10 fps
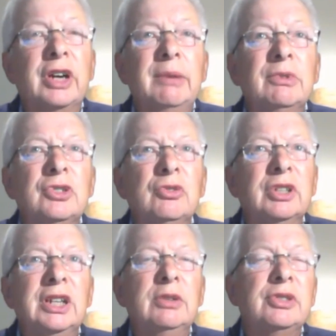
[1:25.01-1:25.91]
I'm not sure
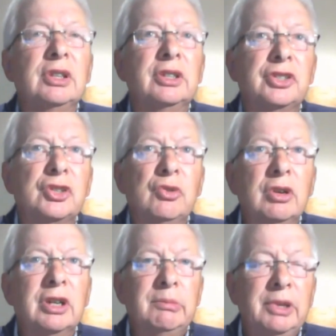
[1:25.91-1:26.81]
it goes a lot
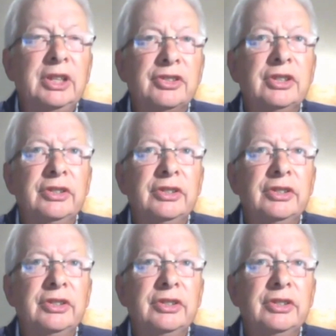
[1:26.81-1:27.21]
stronger, but it's going